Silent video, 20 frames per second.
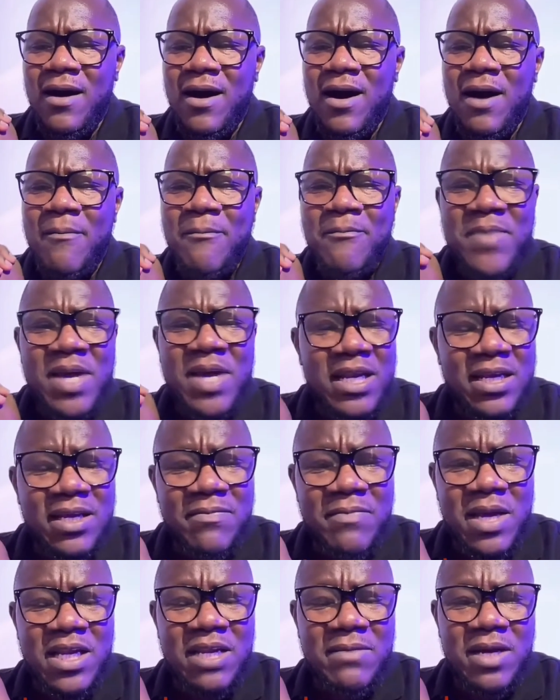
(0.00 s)

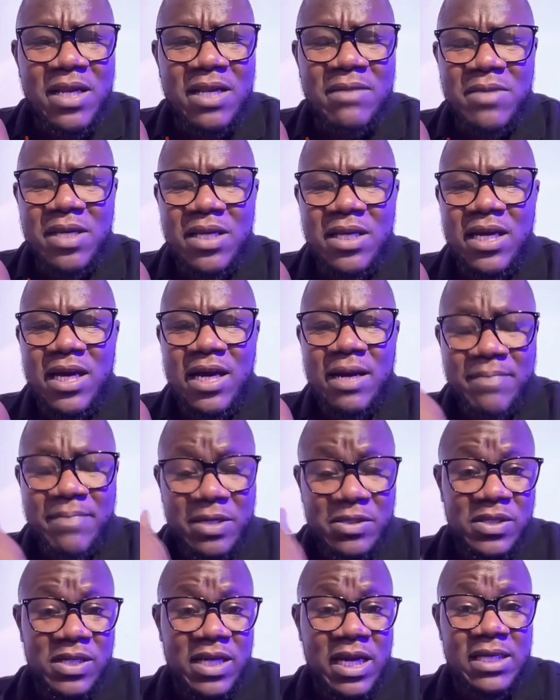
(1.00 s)
many media
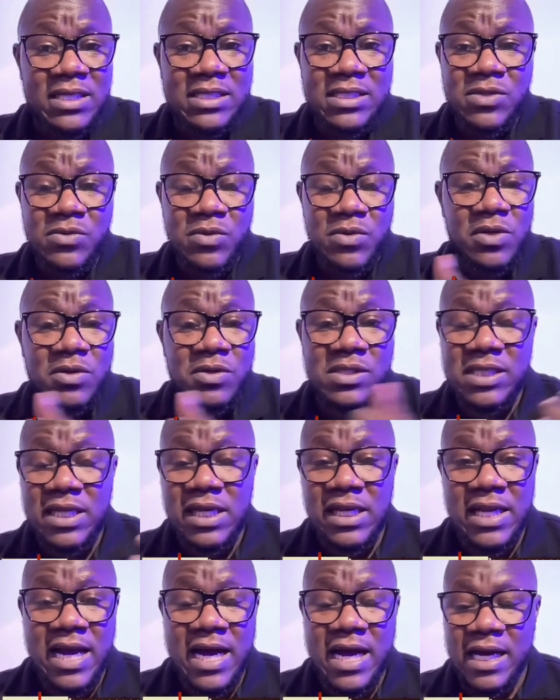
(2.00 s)
personalities when I was still
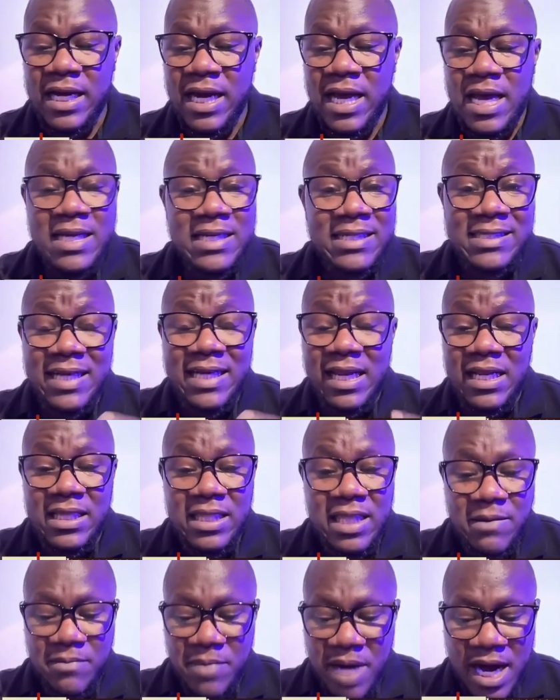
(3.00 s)
young, telling
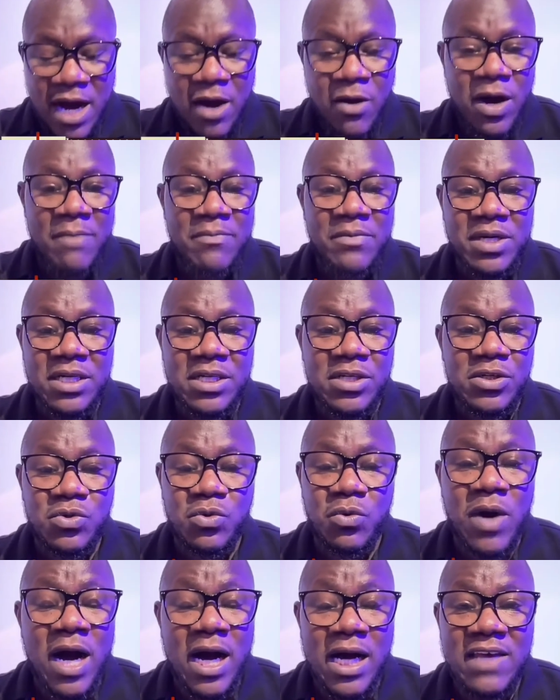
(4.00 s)
them how I'm ready to
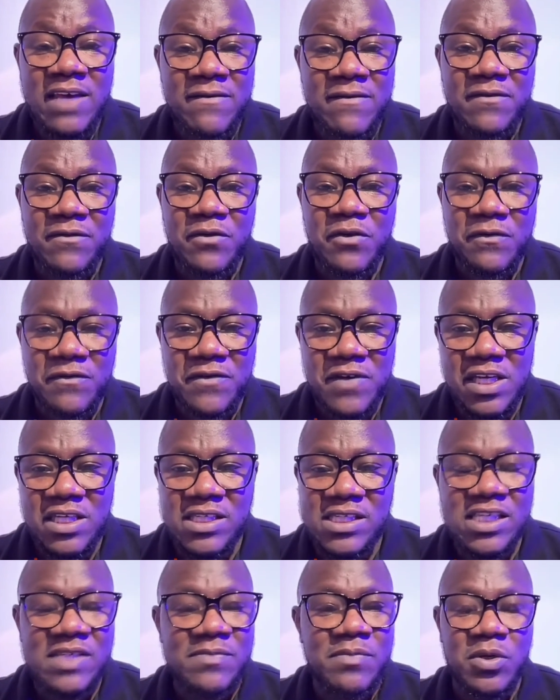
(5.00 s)
work even for free
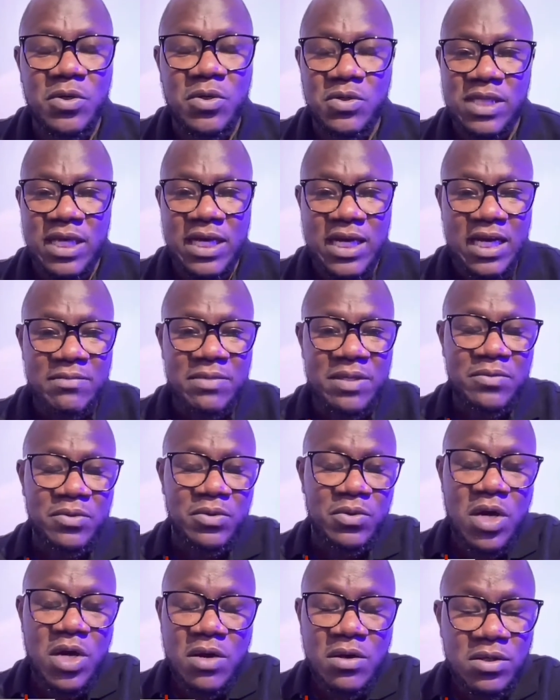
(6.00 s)
just because I can be
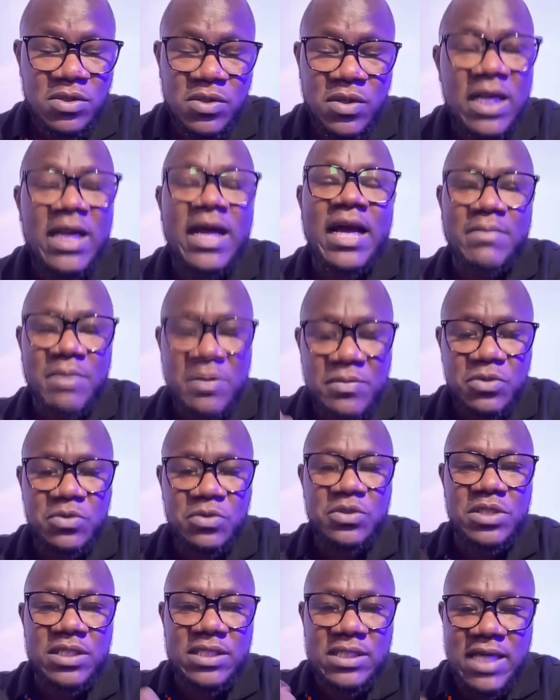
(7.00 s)
able, so that I can be able to
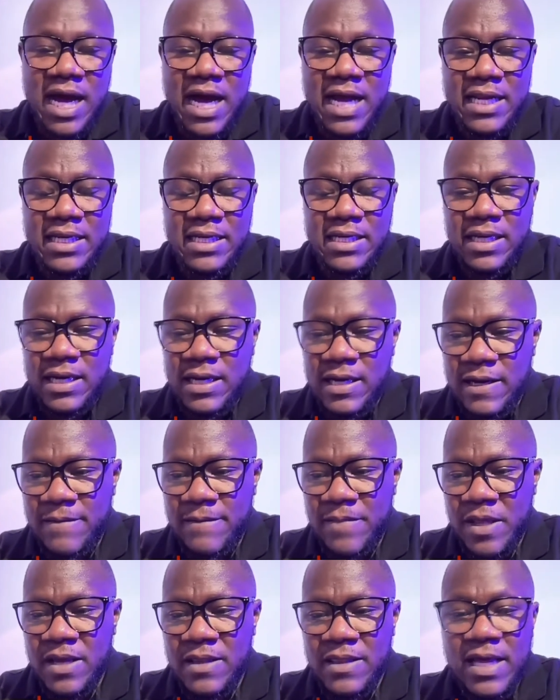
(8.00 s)
just earn
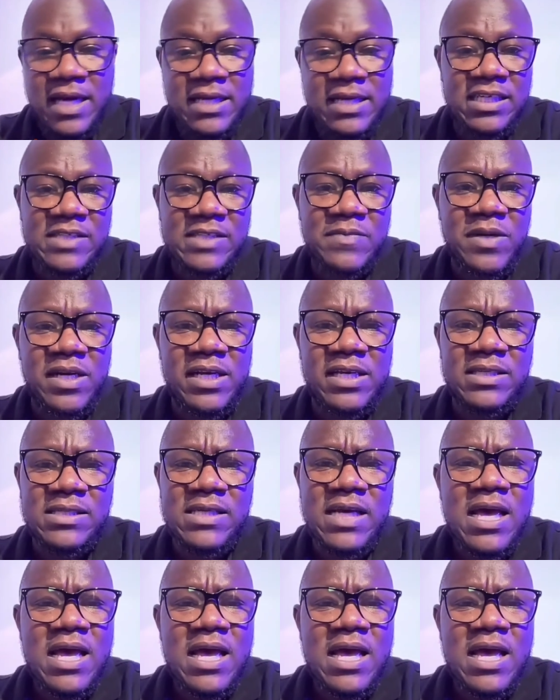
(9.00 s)
that experience.